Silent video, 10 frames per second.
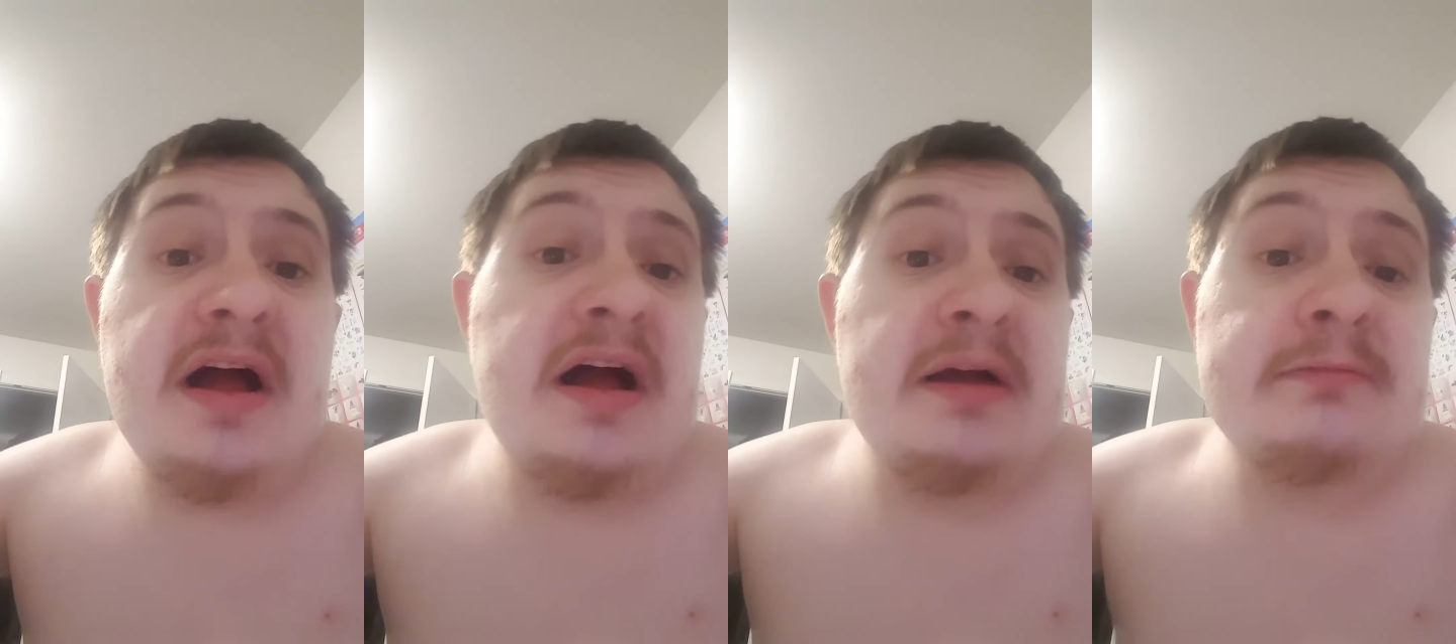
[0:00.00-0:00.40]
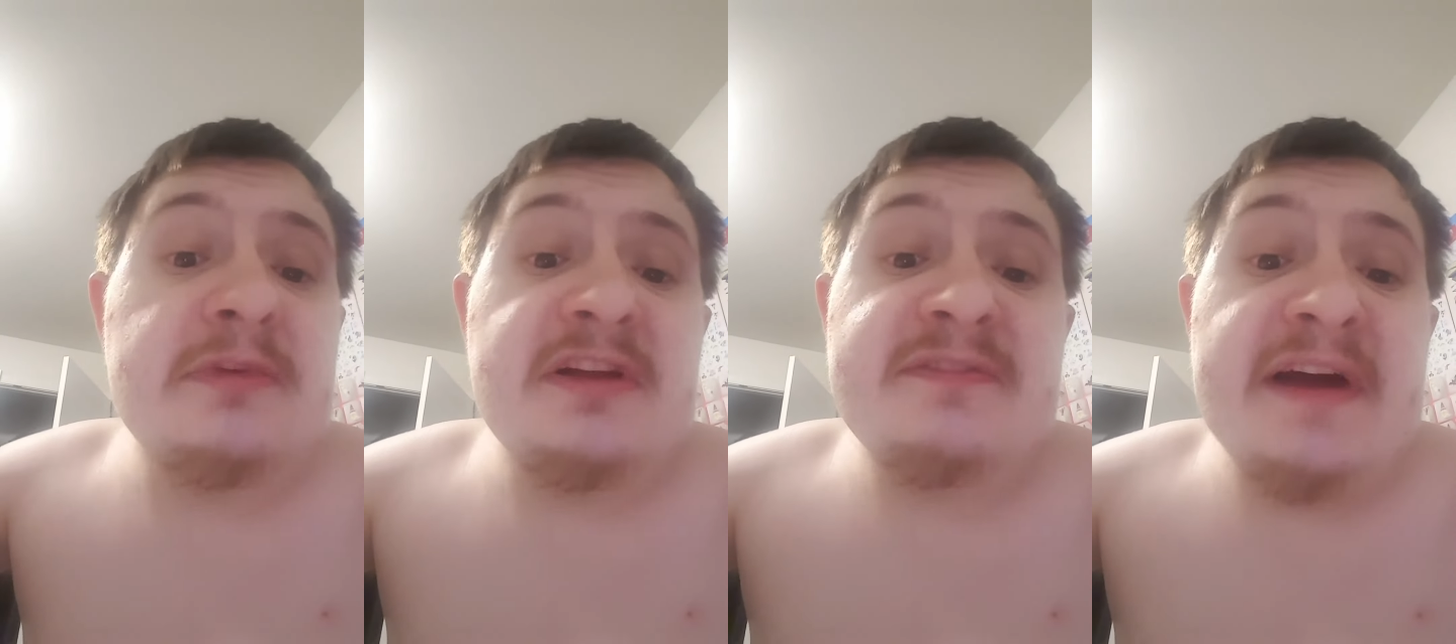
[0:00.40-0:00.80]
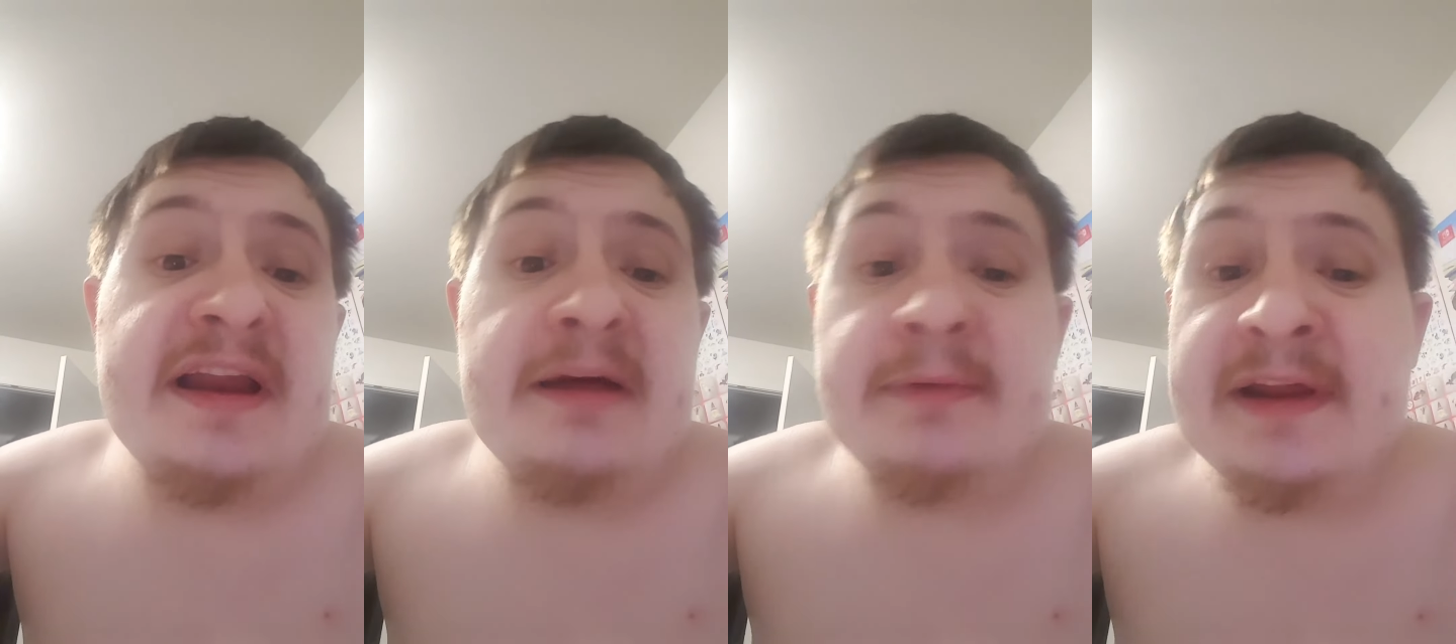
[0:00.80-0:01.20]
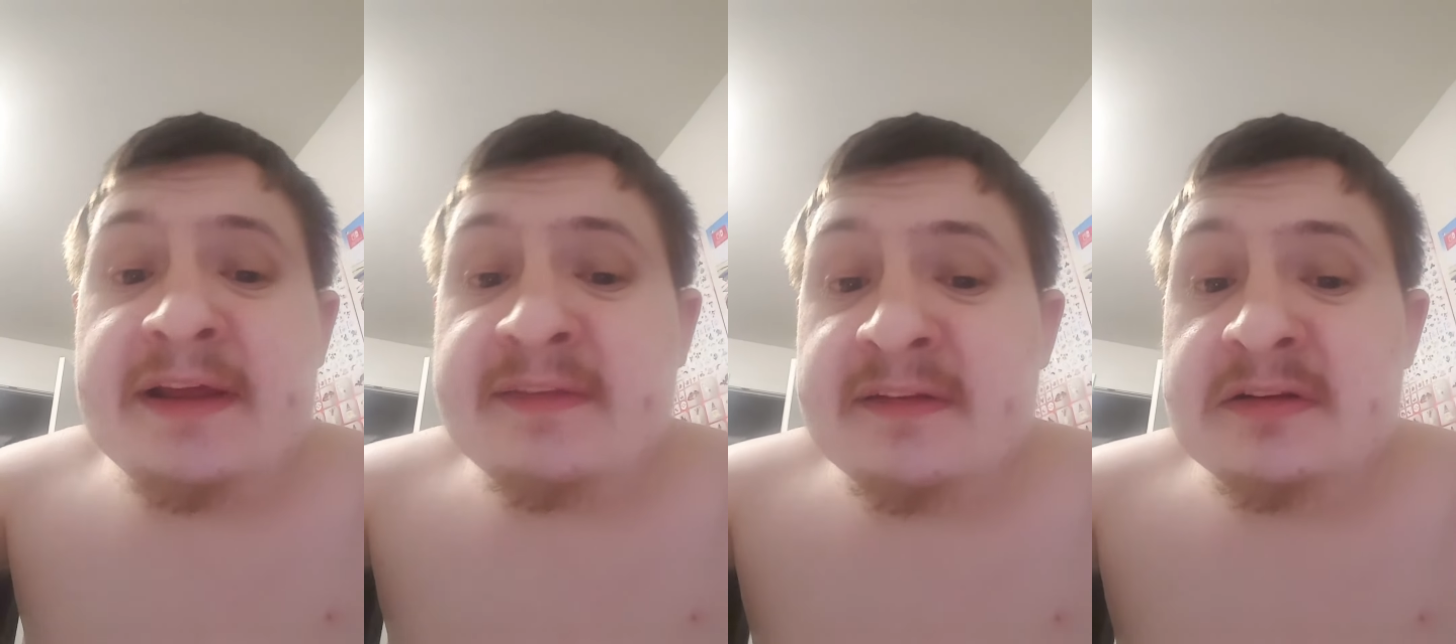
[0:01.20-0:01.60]
I'm really fed up with
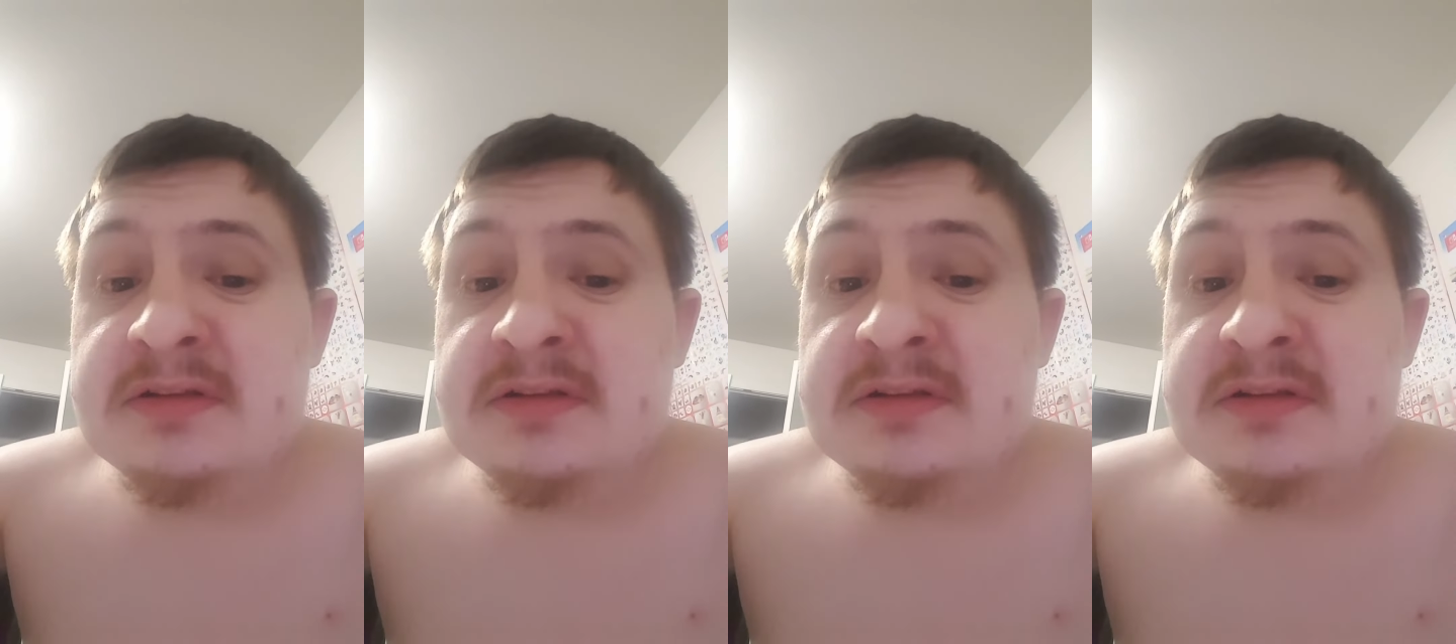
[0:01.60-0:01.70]
this.